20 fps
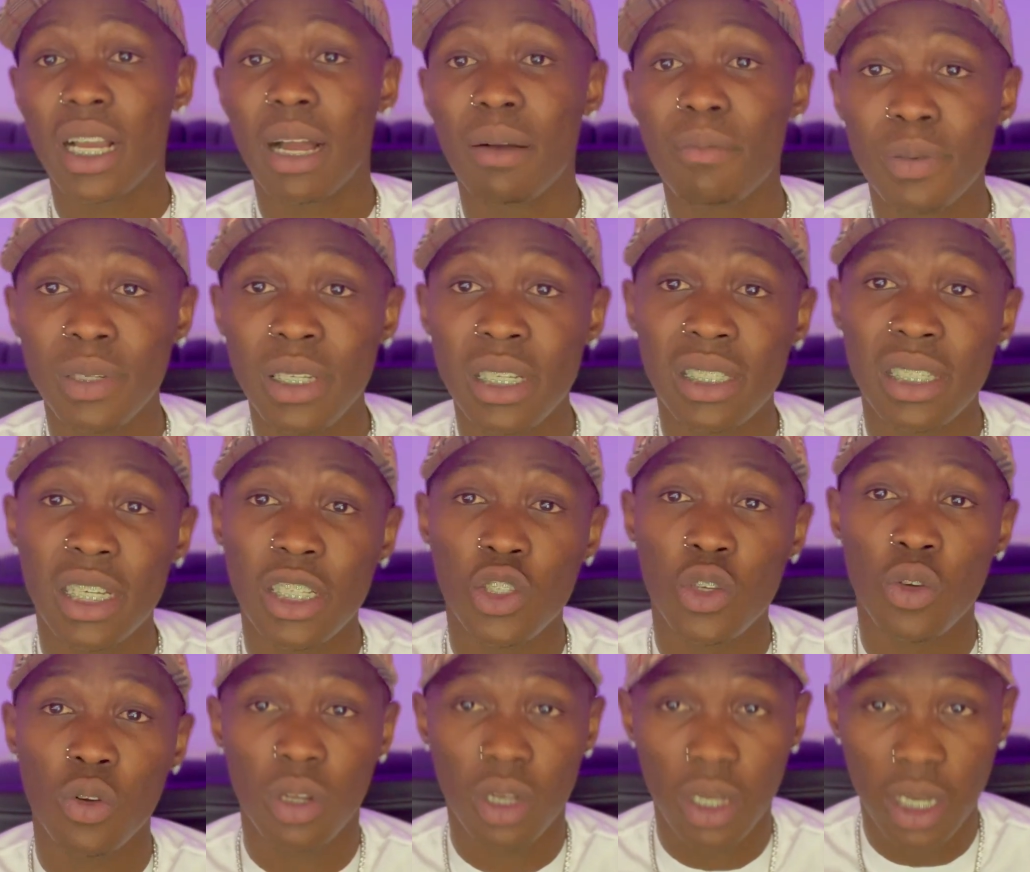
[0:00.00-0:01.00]
companies that
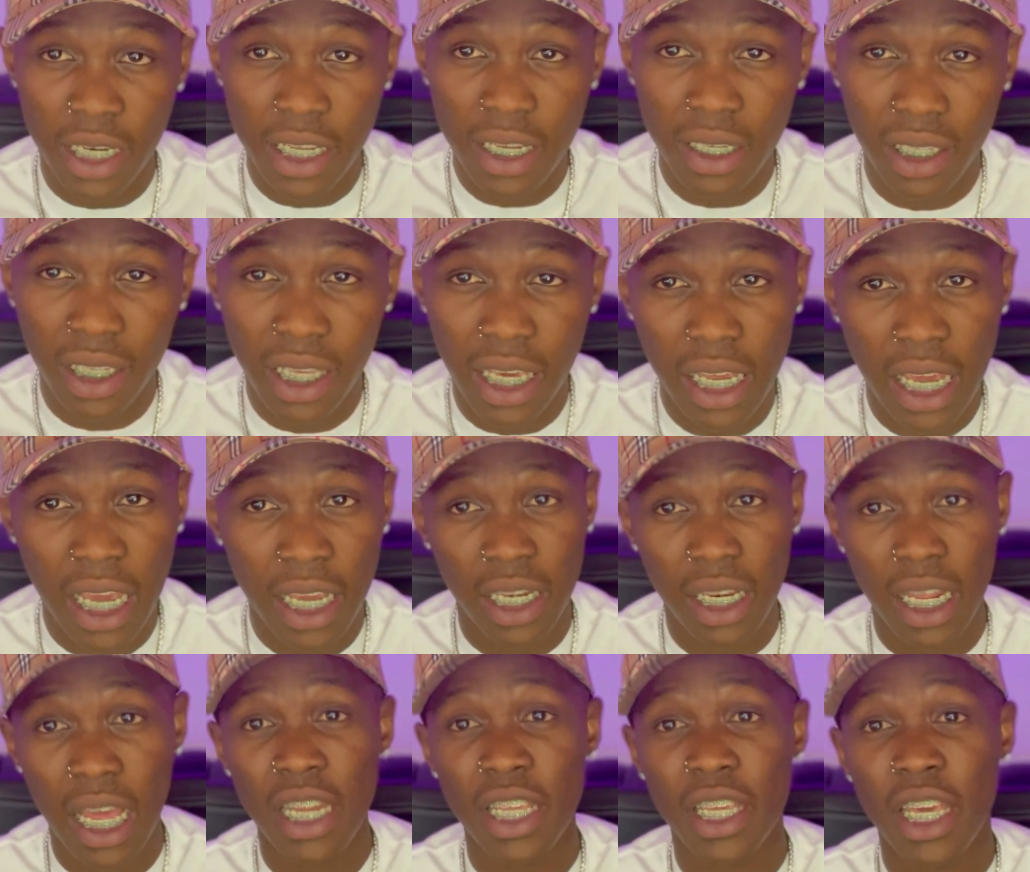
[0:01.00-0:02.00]
took legal
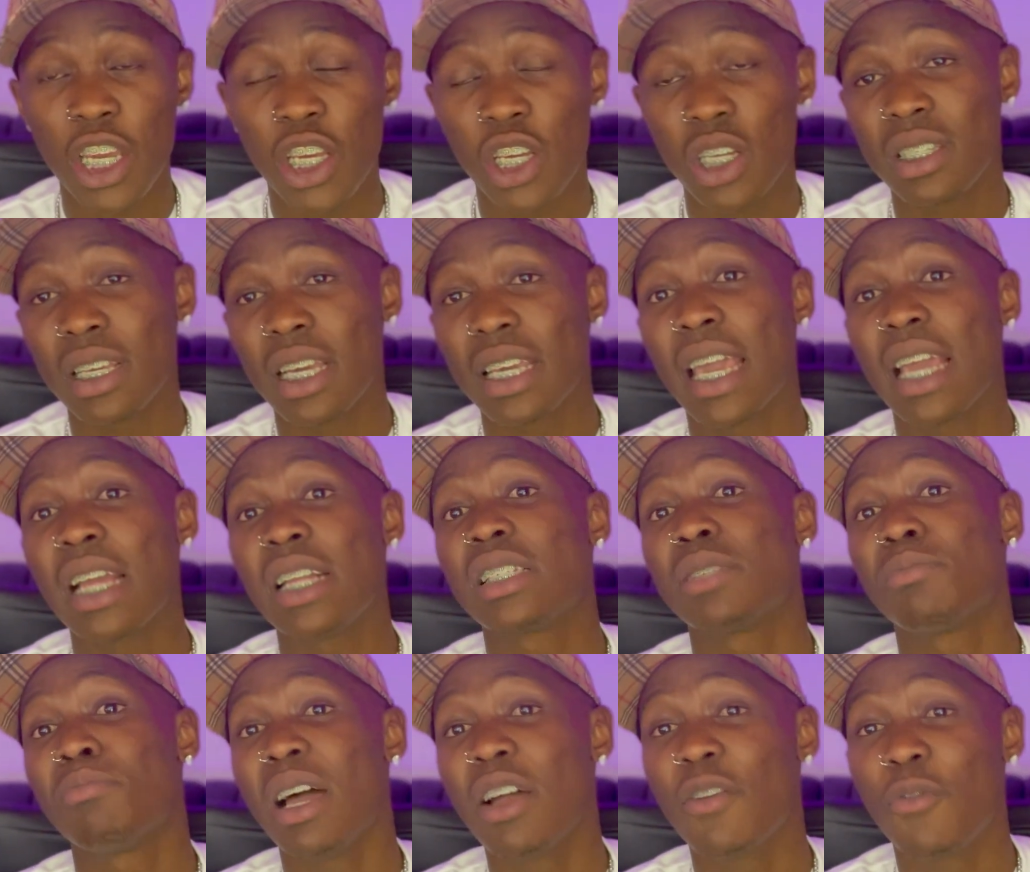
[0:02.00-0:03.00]
allegations
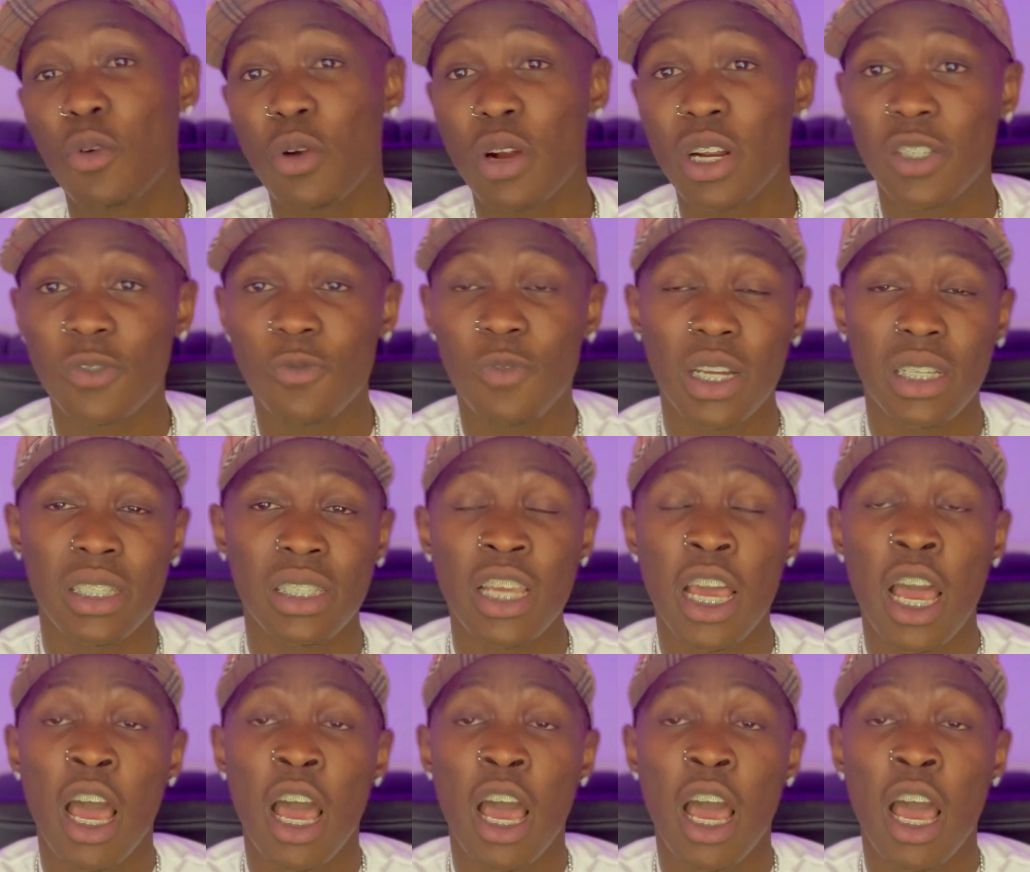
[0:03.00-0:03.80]
against my Forex funds